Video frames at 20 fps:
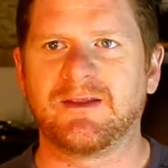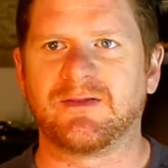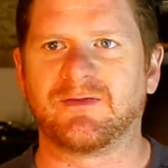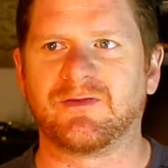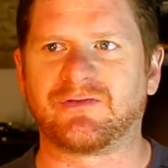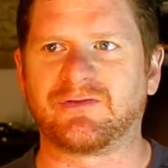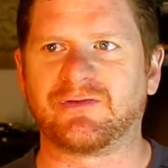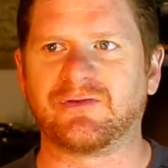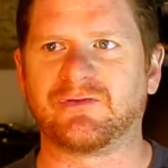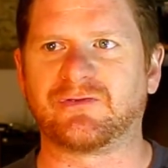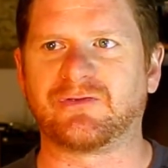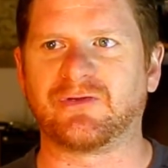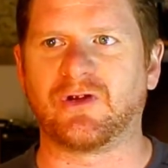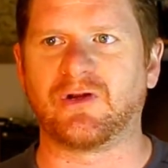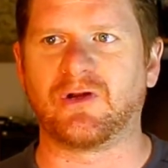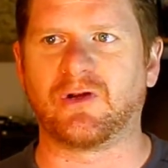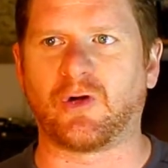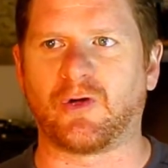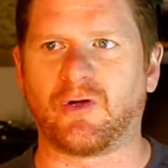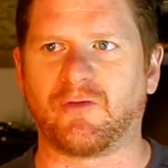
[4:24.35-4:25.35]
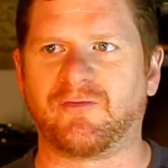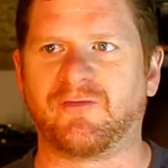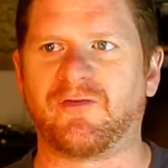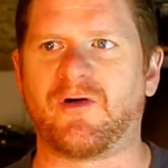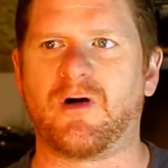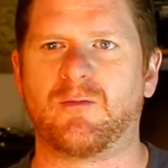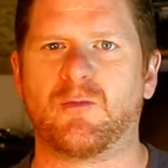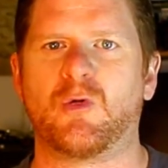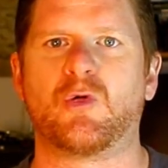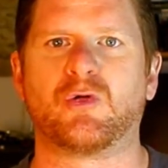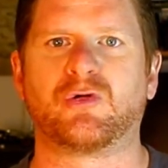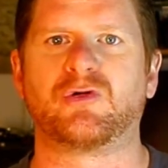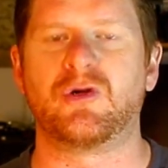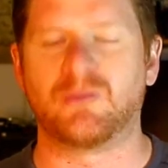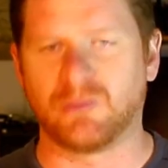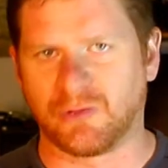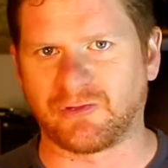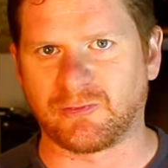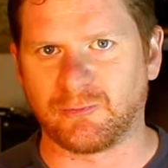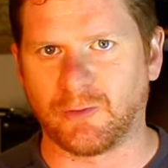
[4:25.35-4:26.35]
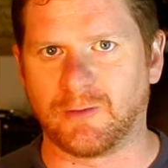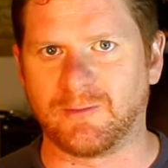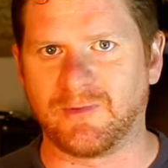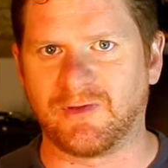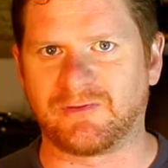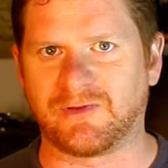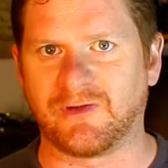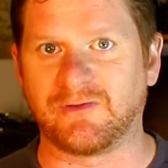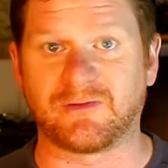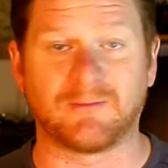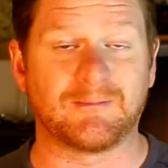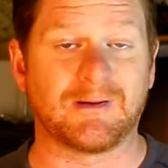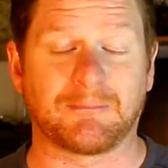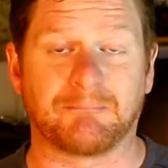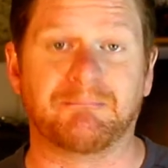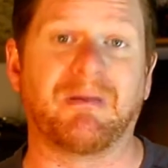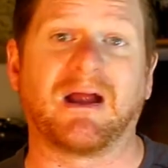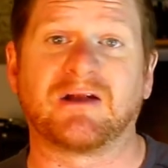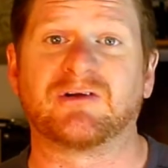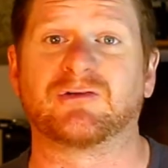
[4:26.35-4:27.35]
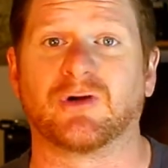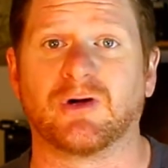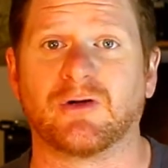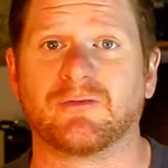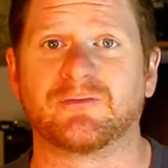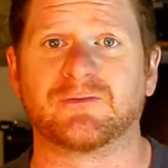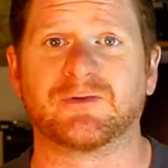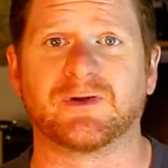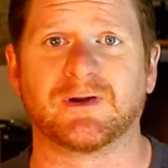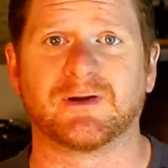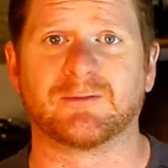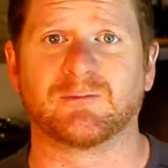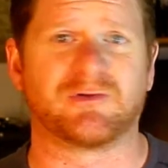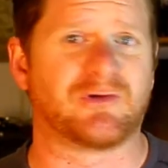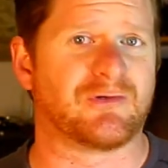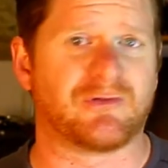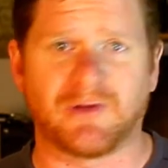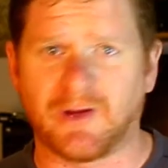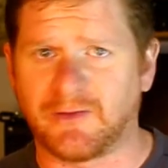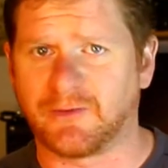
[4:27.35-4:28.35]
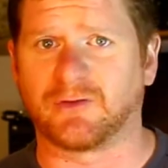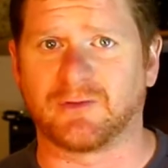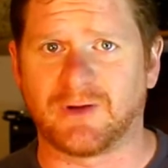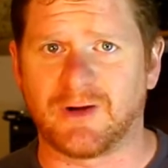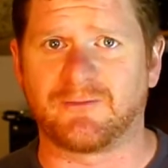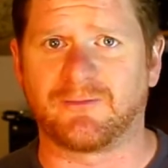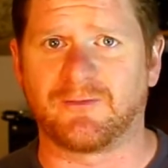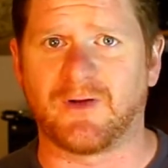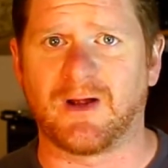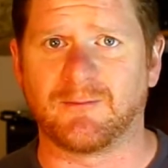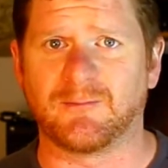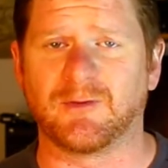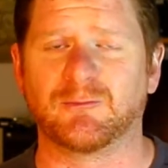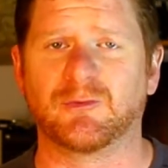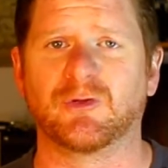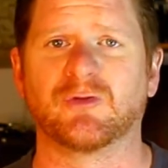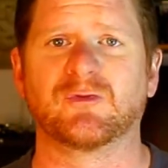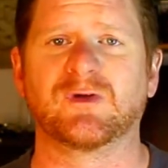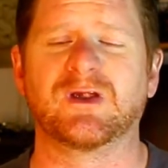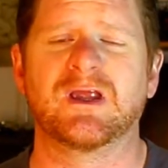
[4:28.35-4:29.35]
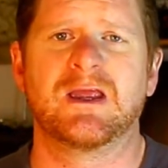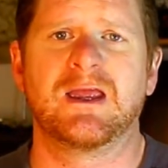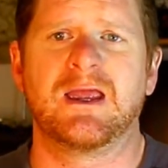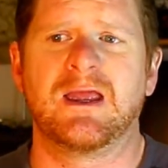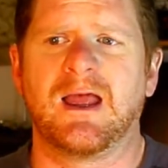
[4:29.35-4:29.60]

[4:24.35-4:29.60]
This has got far more humorous moments than something like Backdraft, which is another great fireman movie.